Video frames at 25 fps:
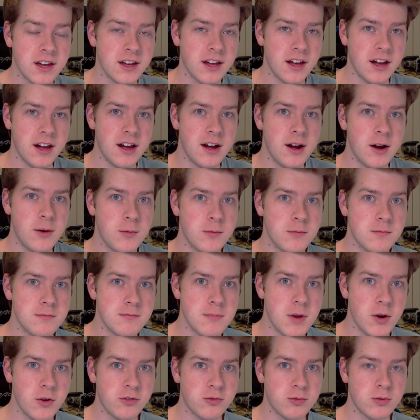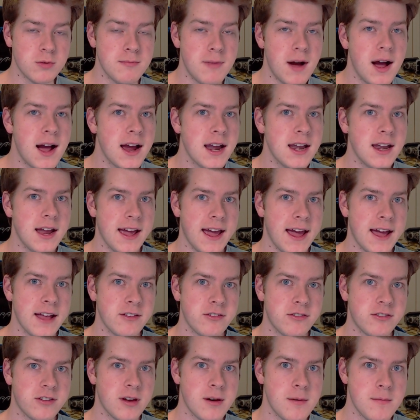Most were mine. I had
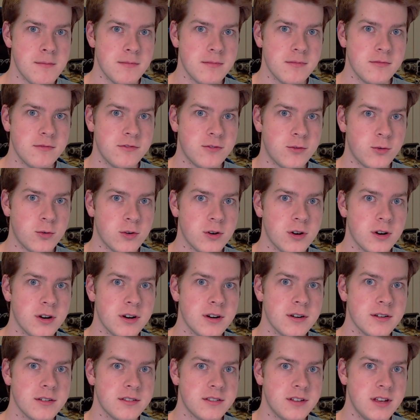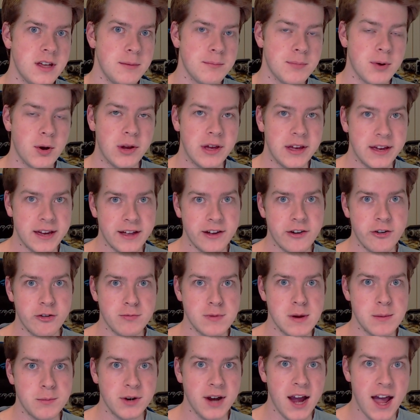some for Team PokeColors
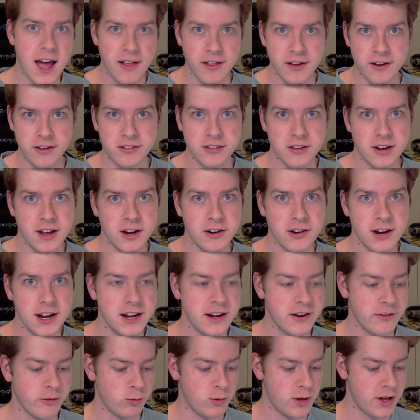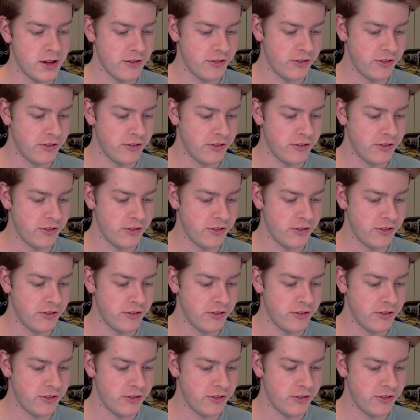member Alex that I graded as well.